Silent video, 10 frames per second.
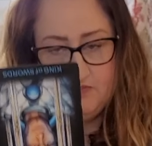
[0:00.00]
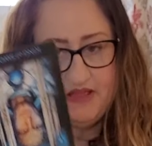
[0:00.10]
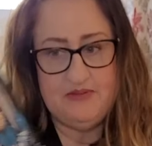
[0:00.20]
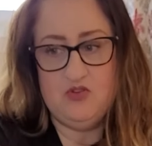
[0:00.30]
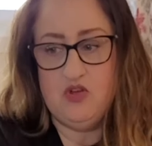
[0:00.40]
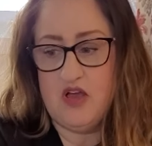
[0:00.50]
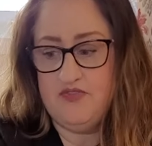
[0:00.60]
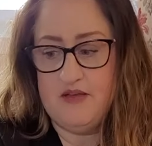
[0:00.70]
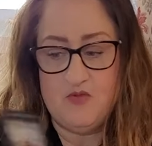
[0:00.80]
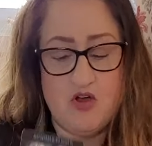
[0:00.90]
maybe you
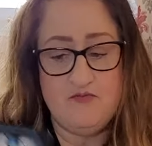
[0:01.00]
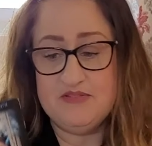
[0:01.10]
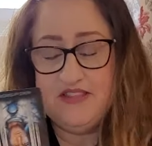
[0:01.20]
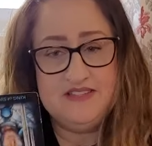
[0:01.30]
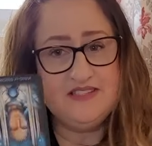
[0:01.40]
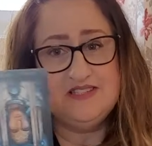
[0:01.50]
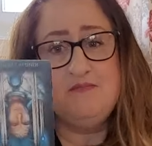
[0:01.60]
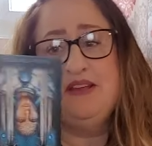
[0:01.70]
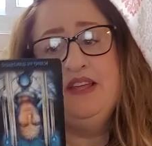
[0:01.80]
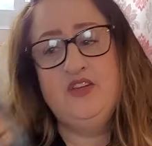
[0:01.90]
cut them off but this is
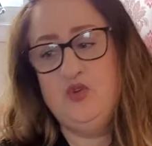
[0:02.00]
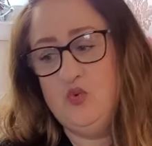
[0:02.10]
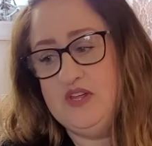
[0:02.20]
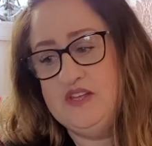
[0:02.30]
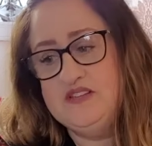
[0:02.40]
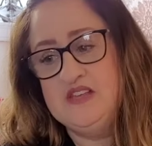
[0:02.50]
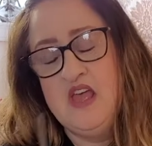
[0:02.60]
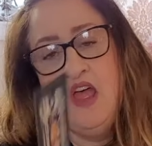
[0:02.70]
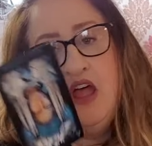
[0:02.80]
somebody who is